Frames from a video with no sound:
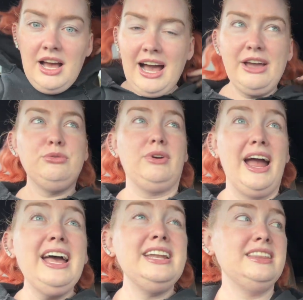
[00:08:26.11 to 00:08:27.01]
I
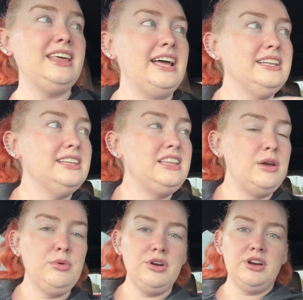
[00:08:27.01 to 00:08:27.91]
read that
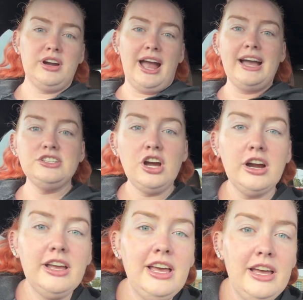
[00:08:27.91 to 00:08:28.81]
they were at
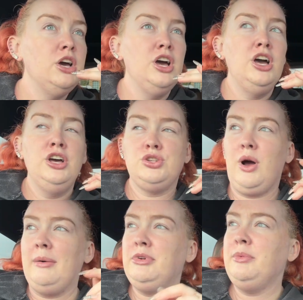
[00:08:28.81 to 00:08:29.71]
Target. So
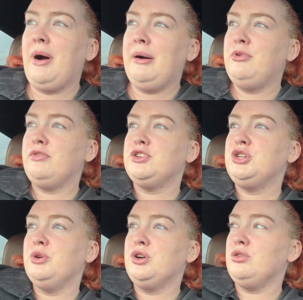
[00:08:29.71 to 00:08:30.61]
I'm gonna pop over
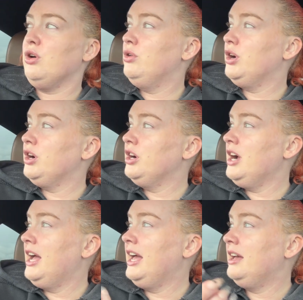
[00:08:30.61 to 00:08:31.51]
to a Kroger
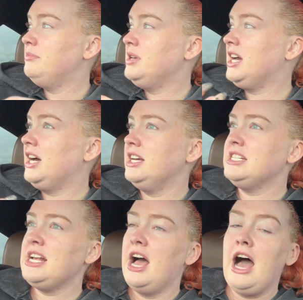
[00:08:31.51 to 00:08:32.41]

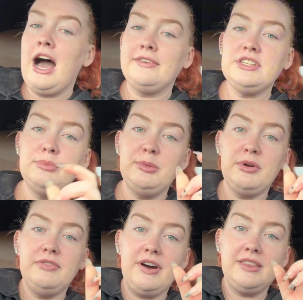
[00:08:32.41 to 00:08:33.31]
because I've seen
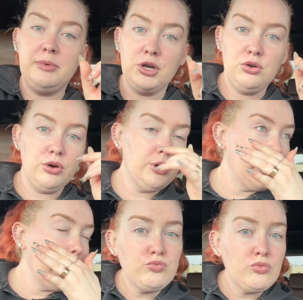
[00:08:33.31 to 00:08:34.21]
people find them at
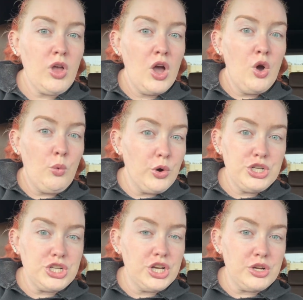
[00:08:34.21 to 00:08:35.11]
Kroger. We're
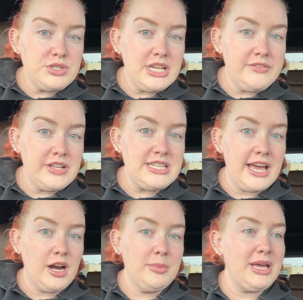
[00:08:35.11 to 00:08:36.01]
just gonna go see if it's
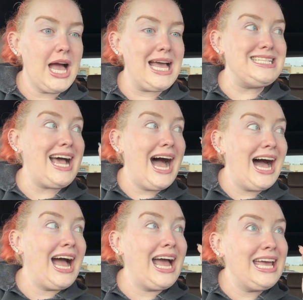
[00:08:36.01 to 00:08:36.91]
there because
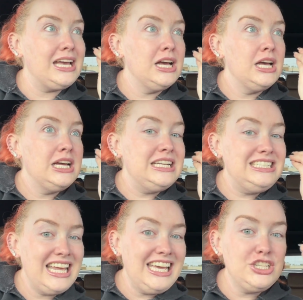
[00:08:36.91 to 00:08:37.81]
I
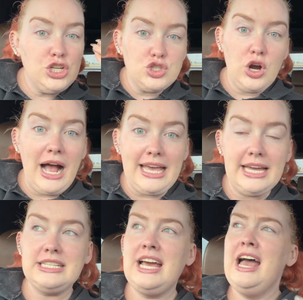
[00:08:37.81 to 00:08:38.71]
need to try
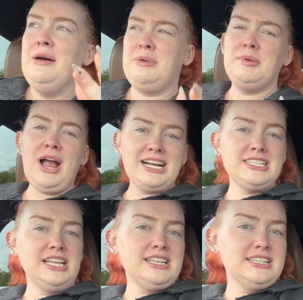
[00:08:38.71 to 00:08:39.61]
it. People are
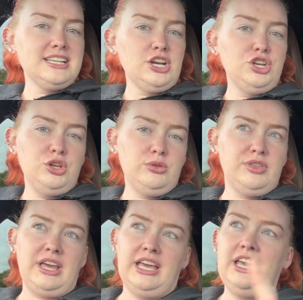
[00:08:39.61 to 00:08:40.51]
acting like this is like a new
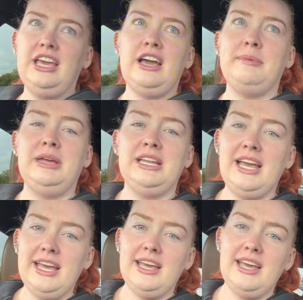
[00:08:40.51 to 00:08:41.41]
thing. I mean,
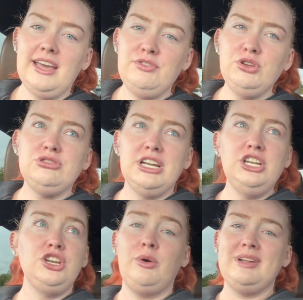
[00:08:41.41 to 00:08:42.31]
if you
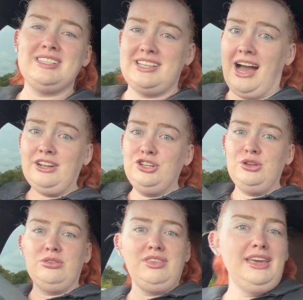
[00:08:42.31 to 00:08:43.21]
didn't know, it's not a
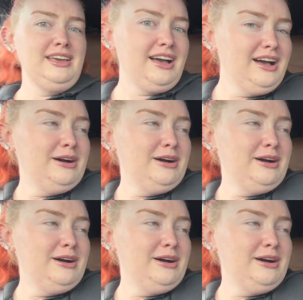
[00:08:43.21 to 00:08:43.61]
new thing.